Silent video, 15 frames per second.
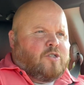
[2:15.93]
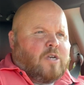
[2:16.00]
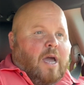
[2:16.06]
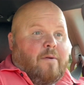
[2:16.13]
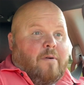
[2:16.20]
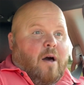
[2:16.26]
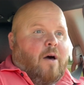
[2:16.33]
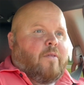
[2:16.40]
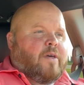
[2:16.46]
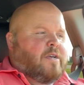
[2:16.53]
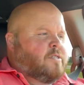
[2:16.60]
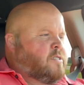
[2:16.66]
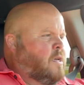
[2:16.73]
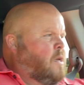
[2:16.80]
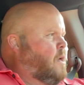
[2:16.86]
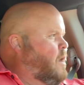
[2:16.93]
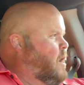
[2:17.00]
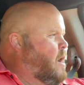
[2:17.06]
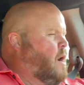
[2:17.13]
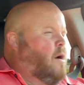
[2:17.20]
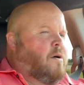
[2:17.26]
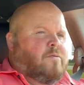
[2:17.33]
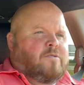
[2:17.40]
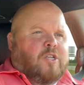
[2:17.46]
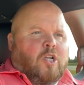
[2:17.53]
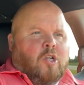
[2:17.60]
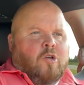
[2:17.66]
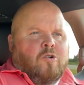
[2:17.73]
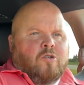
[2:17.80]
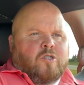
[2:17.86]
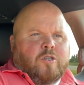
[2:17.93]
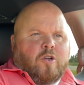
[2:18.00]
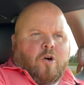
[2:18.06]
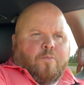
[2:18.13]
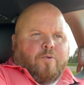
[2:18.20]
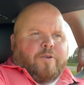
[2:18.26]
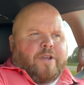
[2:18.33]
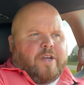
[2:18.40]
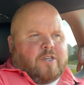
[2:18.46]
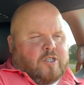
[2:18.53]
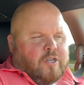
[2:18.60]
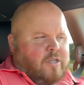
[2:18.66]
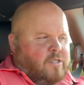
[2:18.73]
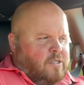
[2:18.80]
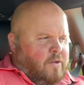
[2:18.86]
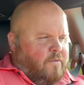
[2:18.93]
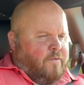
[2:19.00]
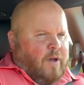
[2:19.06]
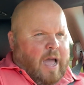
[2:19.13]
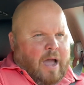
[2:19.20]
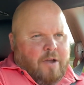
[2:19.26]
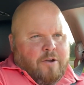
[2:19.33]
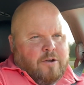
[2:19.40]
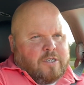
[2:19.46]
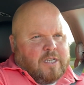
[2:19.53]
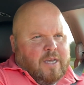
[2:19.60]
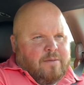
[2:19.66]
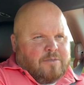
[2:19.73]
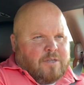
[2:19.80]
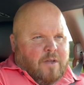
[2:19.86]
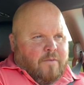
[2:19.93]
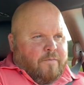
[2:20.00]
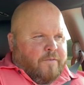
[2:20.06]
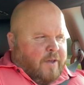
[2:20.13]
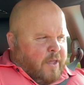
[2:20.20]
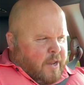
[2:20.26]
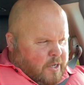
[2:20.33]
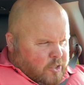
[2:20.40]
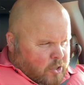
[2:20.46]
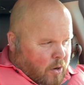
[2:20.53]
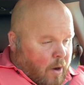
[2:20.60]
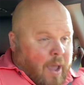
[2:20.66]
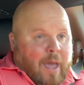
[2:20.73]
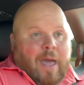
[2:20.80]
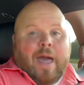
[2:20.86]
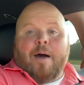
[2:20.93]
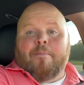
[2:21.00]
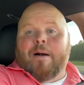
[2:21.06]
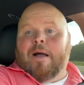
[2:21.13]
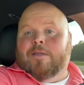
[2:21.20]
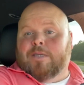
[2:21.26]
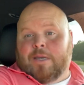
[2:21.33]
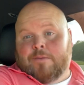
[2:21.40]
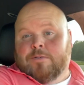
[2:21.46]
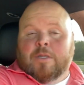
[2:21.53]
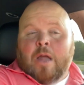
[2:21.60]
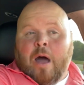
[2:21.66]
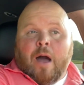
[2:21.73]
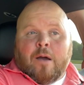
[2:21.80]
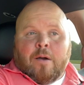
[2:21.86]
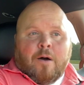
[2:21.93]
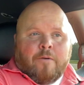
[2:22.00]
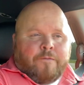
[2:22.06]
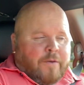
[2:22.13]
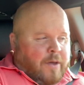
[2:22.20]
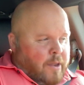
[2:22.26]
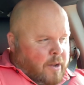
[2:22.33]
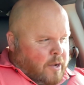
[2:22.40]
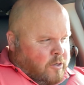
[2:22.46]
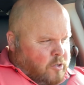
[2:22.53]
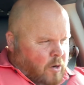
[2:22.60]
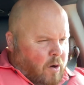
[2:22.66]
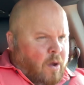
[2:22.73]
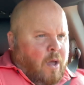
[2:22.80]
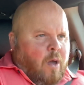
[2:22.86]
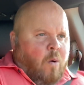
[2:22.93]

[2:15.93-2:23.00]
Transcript: You have all these uh, delusional predictions of how your team's going to finish or how my team's not going to finish or